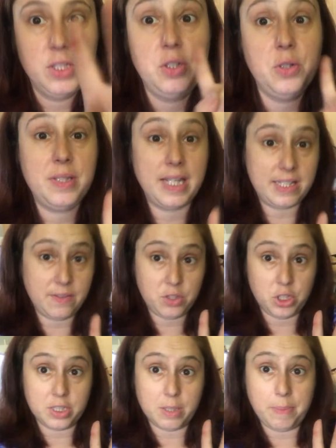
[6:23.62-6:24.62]
two sets of
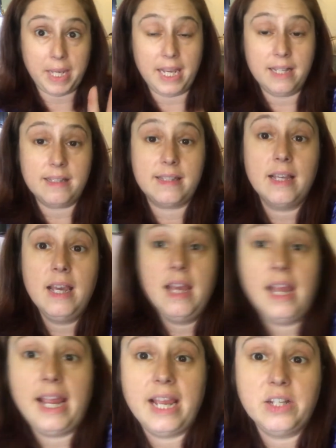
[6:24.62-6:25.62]
shirts and pants,
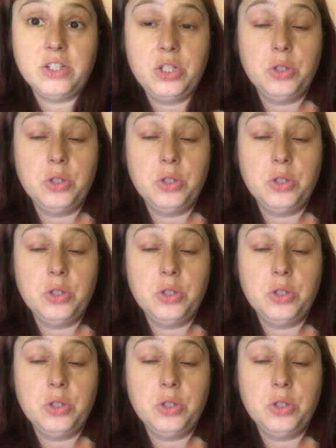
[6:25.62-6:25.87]
and